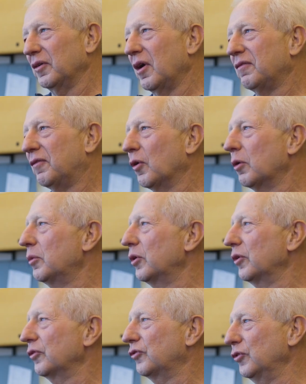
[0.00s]
A
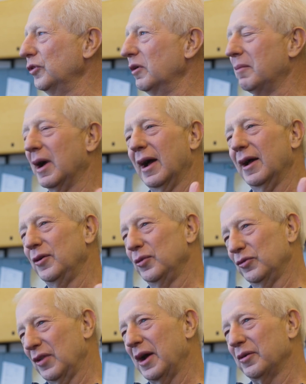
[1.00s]
former student of mine, who
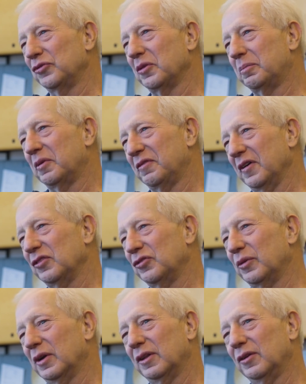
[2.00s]
is now is a
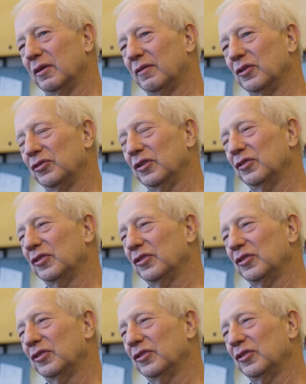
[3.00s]
professor at the University of